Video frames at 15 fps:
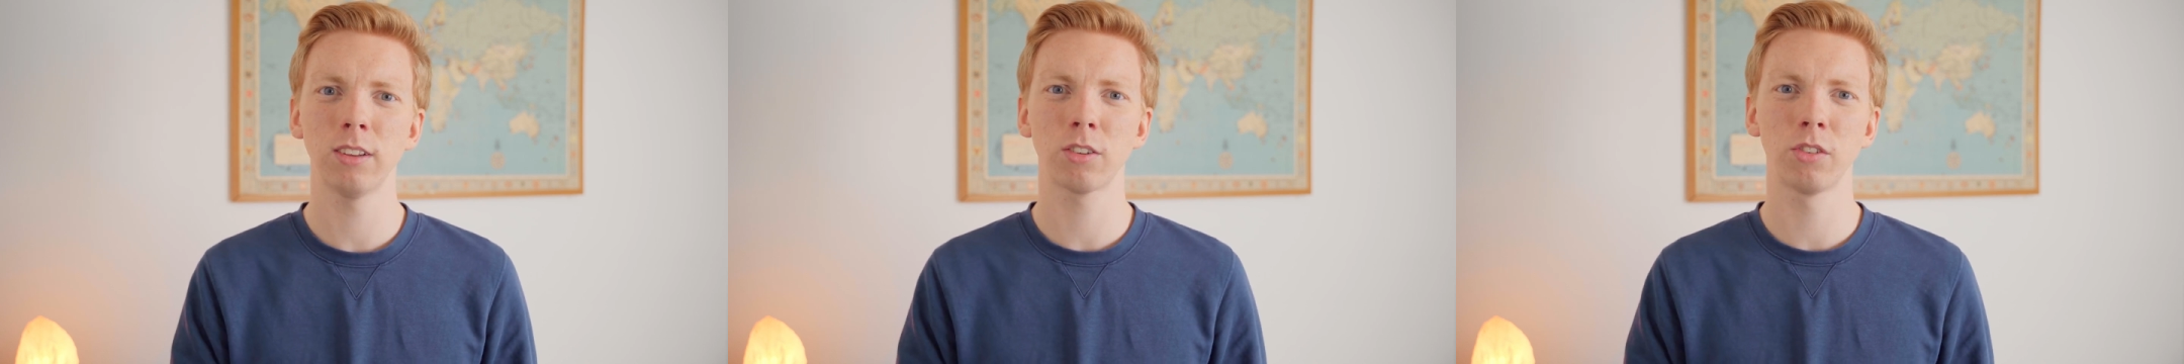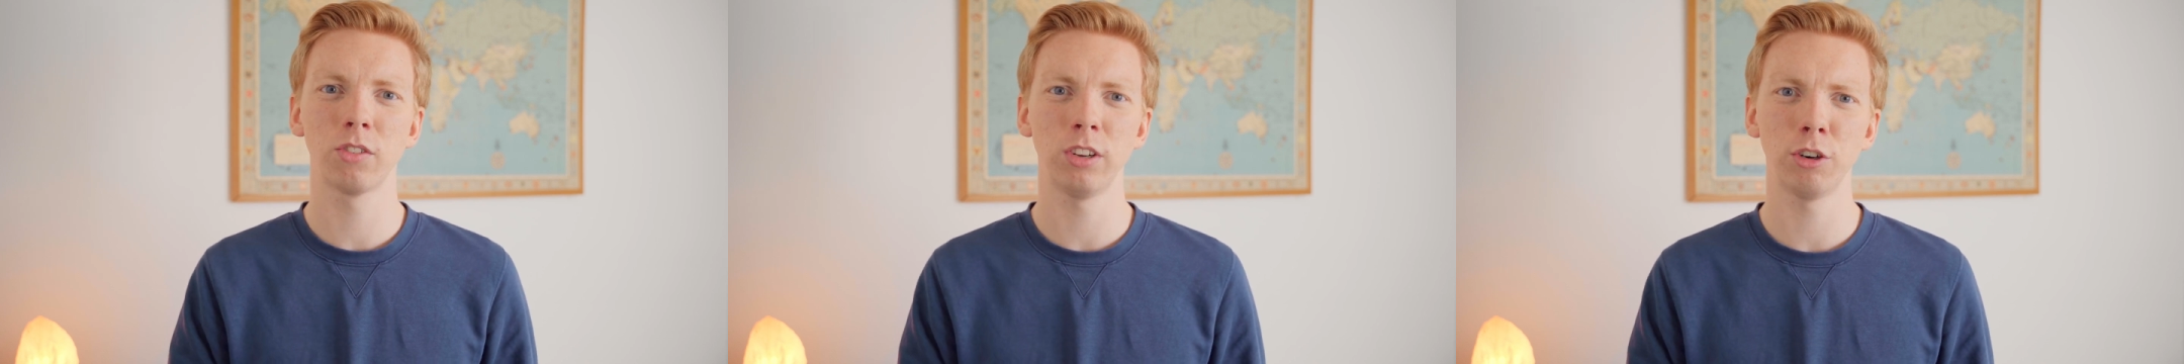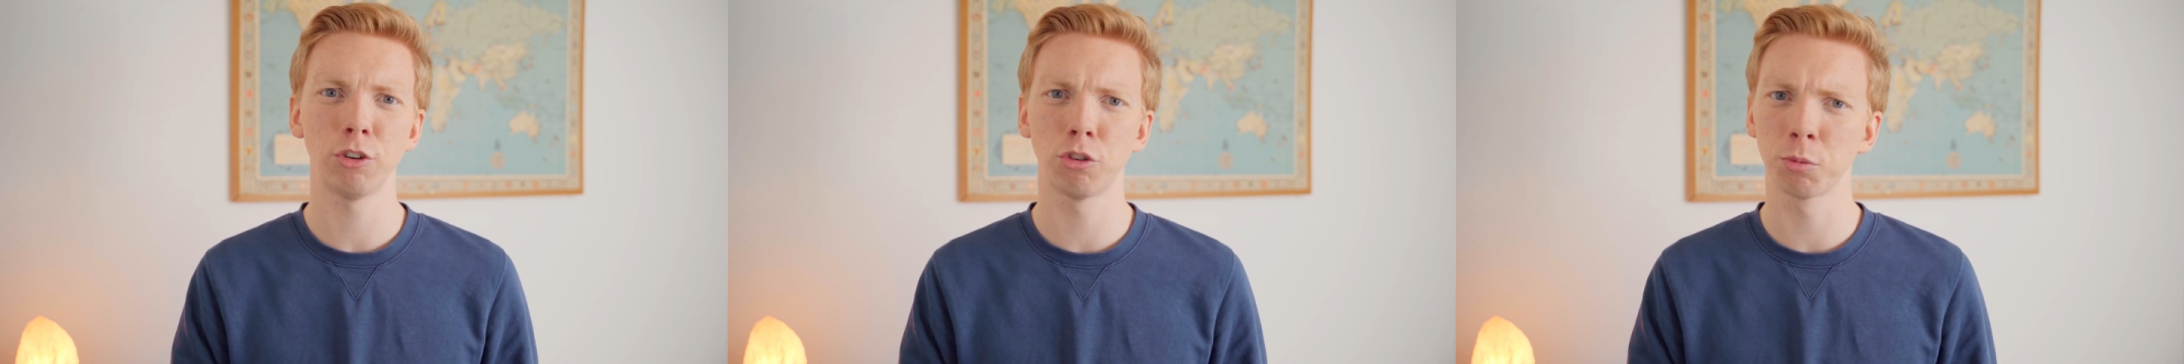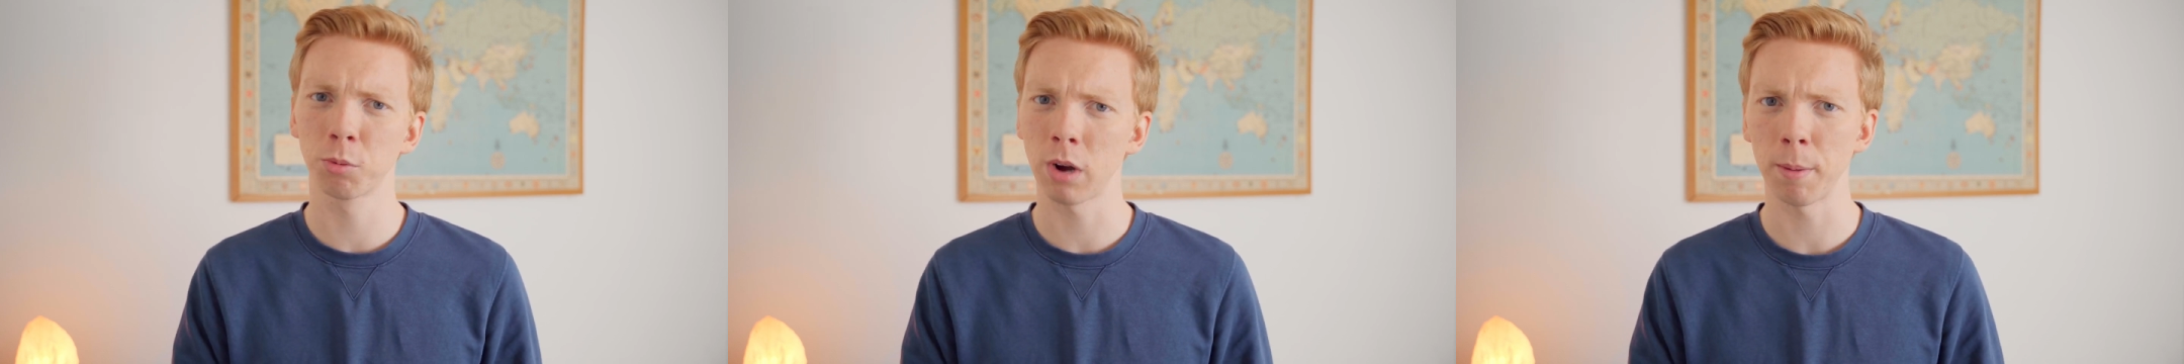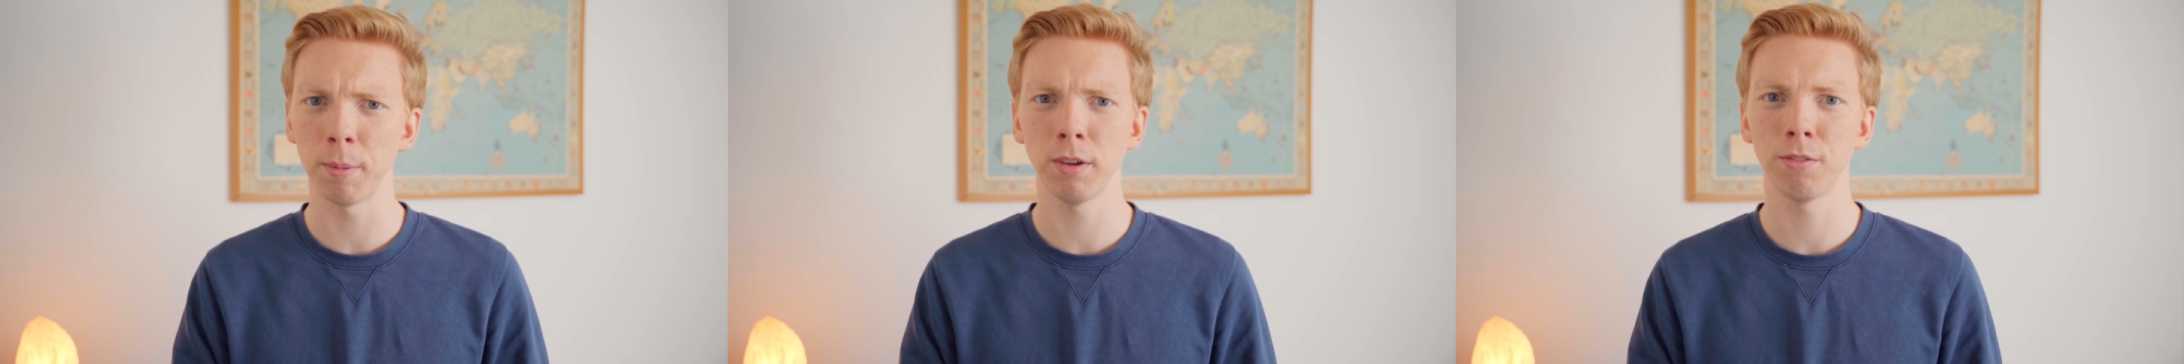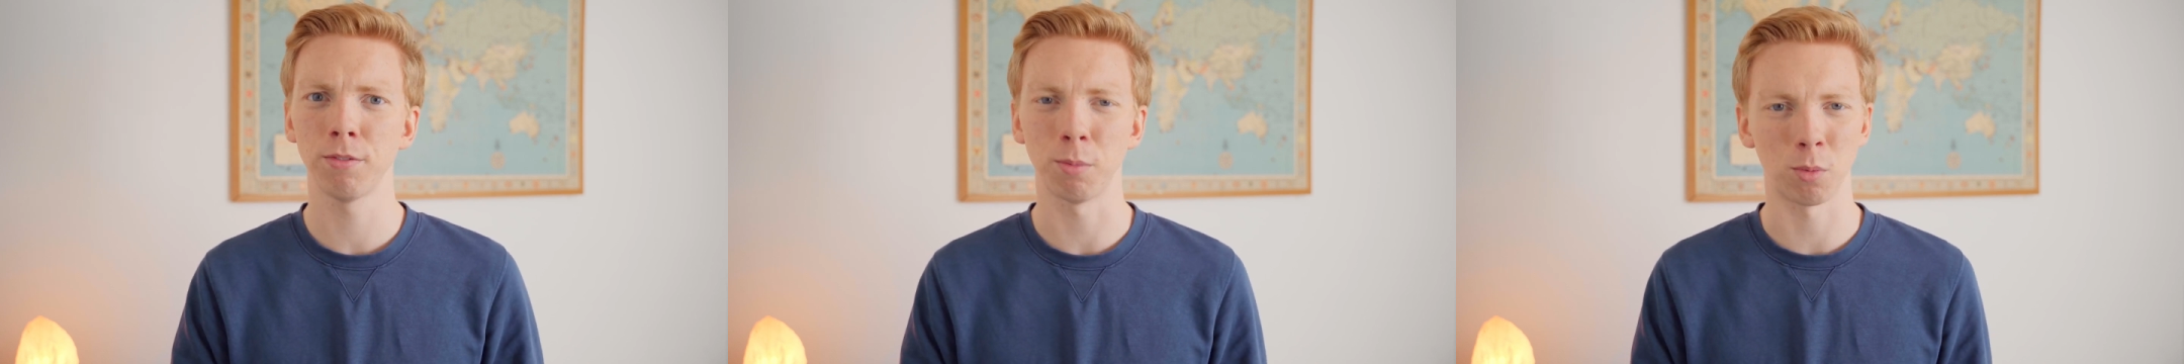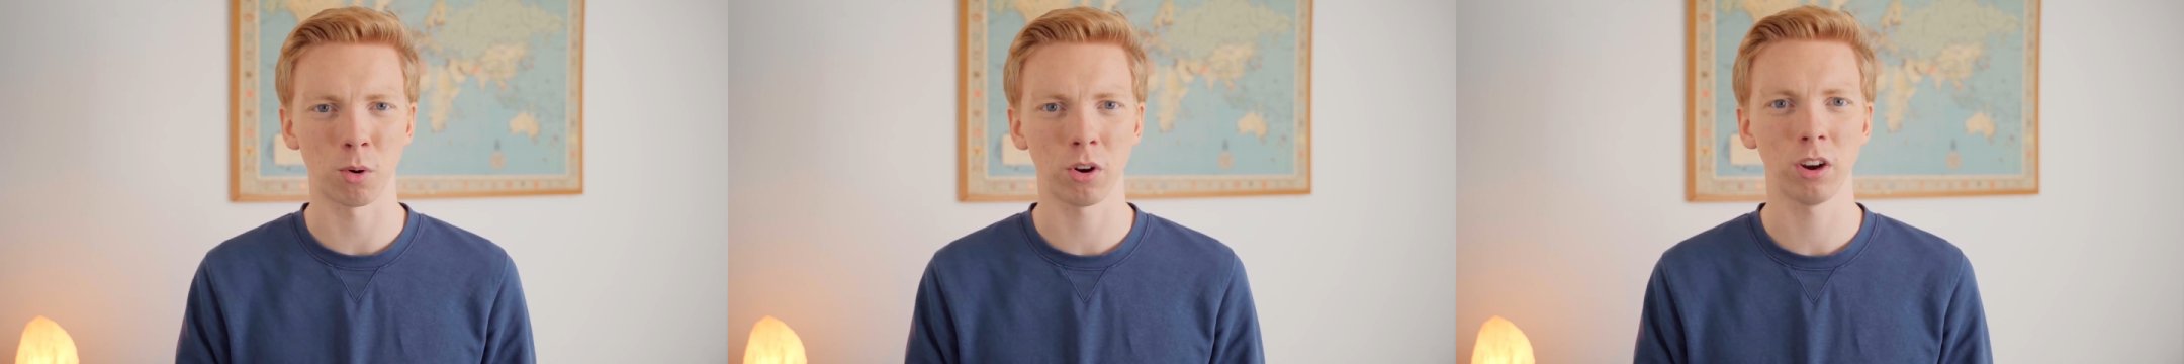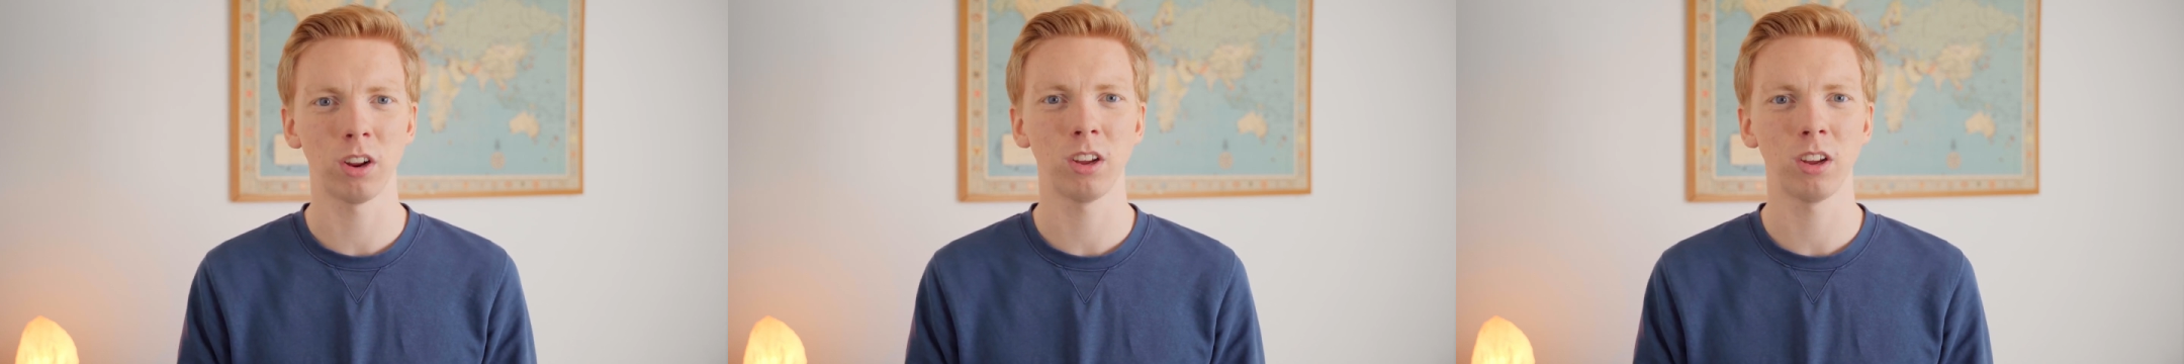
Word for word: consider subscribing for more